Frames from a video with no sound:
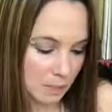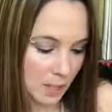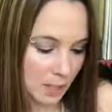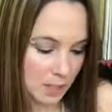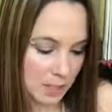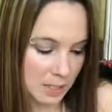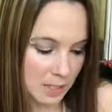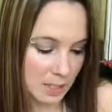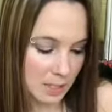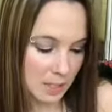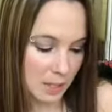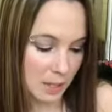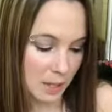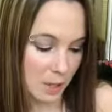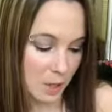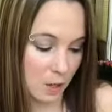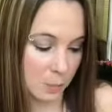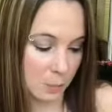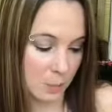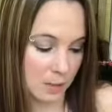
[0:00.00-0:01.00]
And this is going to
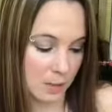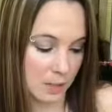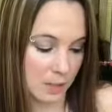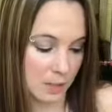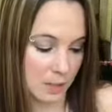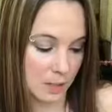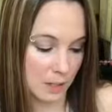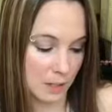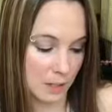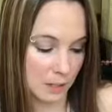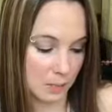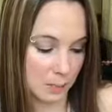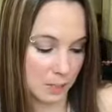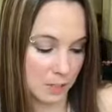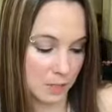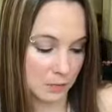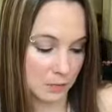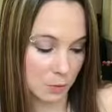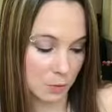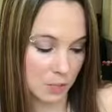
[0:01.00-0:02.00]
help with the
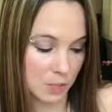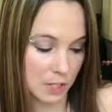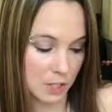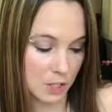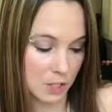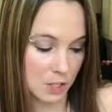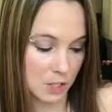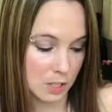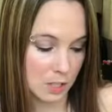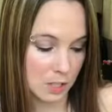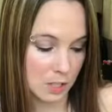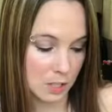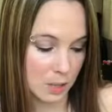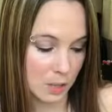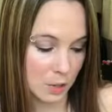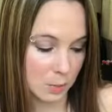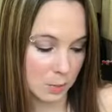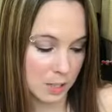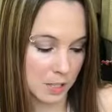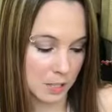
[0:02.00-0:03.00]
exfoliation and
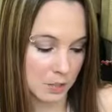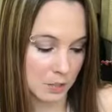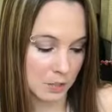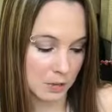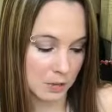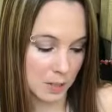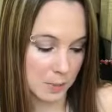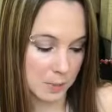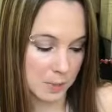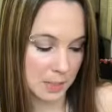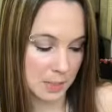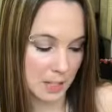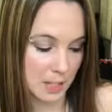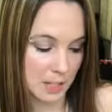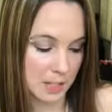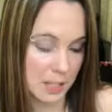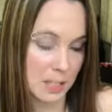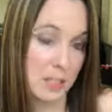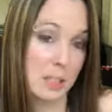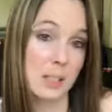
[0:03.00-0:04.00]
help get your lips
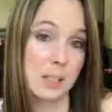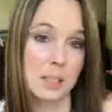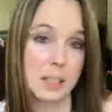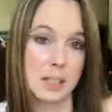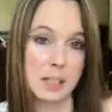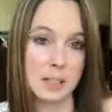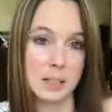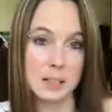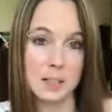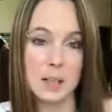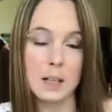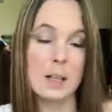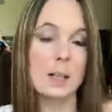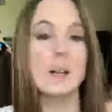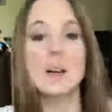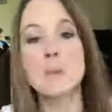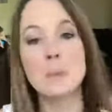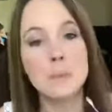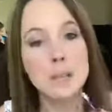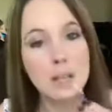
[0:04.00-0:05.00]
nice and clean,
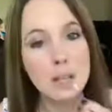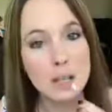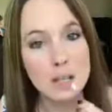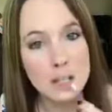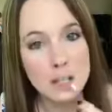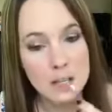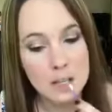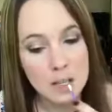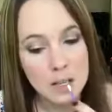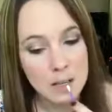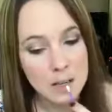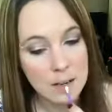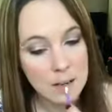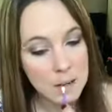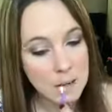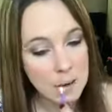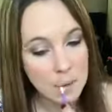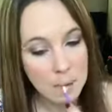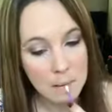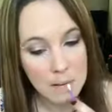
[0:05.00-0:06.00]
because
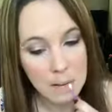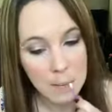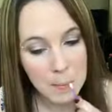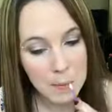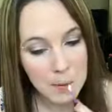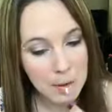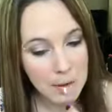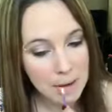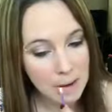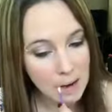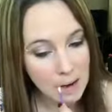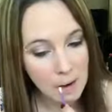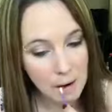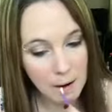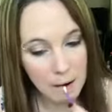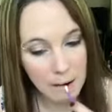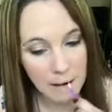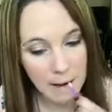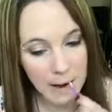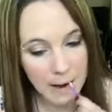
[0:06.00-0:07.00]
you don't want to put it
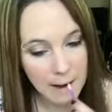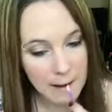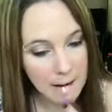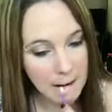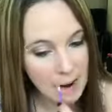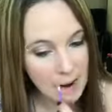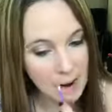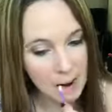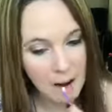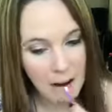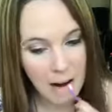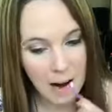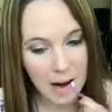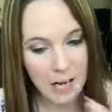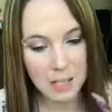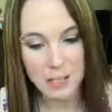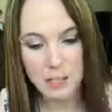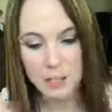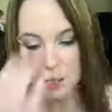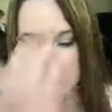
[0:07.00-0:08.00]
on,
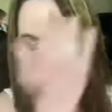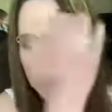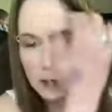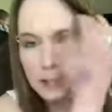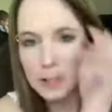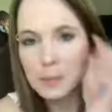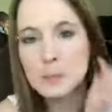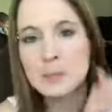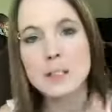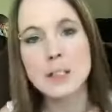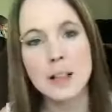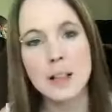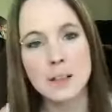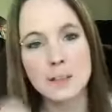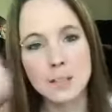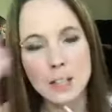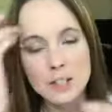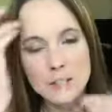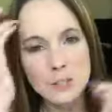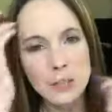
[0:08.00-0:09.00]
you know, like lips that
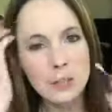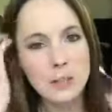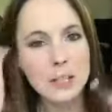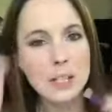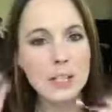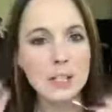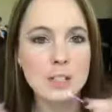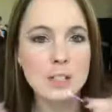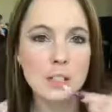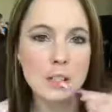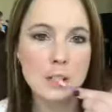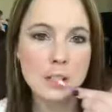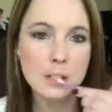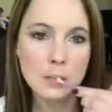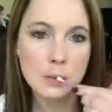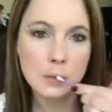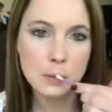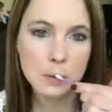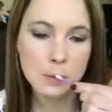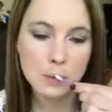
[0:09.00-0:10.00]
have like
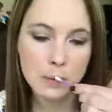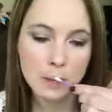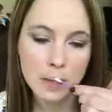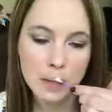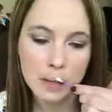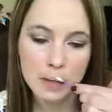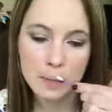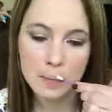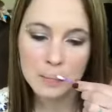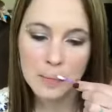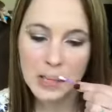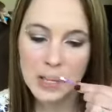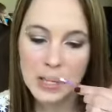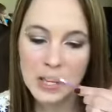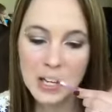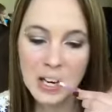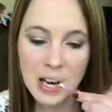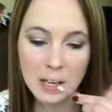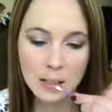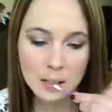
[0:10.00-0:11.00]
foundation or
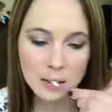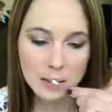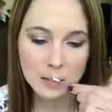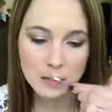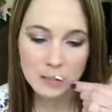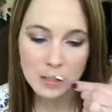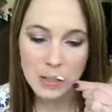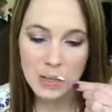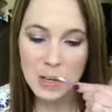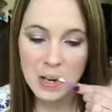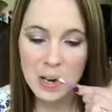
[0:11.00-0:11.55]
any kind of